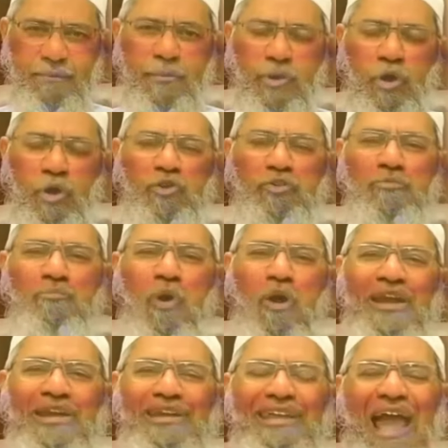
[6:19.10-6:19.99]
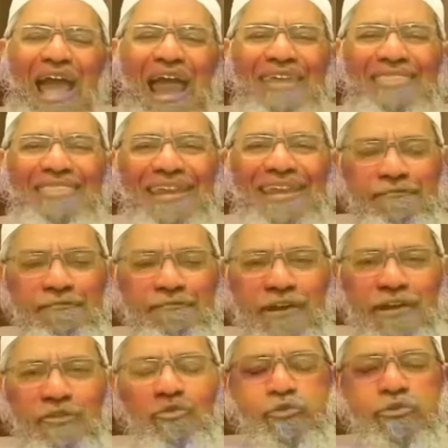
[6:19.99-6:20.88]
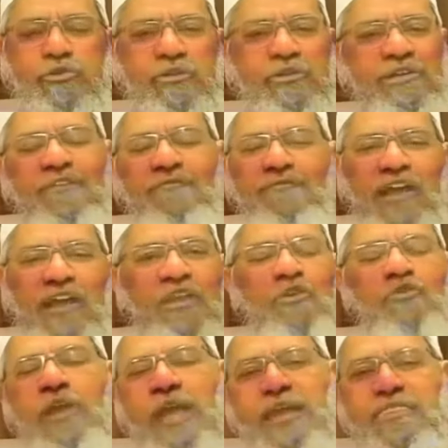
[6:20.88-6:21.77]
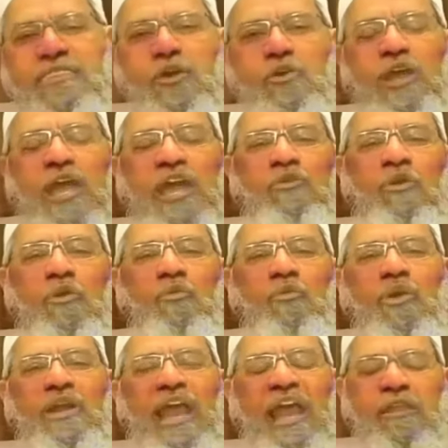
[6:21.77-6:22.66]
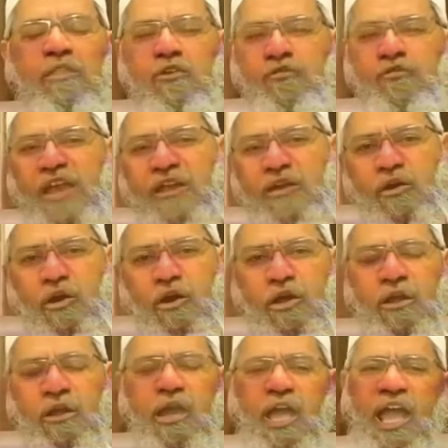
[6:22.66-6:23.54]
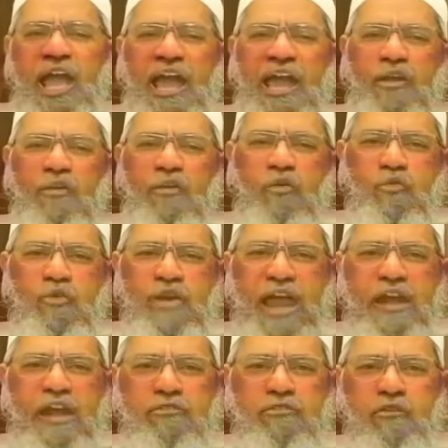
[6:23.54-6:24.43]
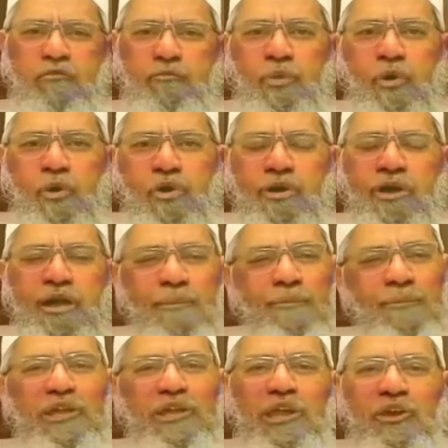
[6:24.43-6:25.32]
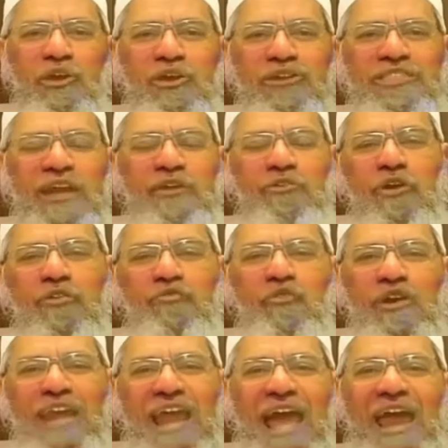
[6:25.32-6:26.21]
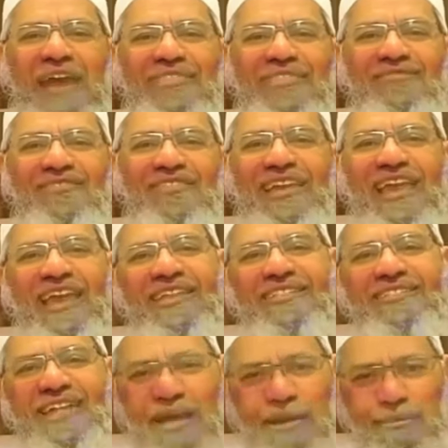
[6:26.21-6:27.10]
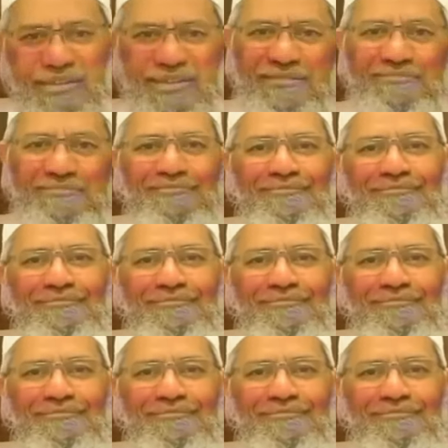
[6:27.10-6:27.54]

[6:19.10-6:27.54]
Because to monitor ads are different, difficult. You can say, okay, I don't want ads of alcohol, I don't want ads of pork, but you cannot say, I don't want ads in which ladies are coming.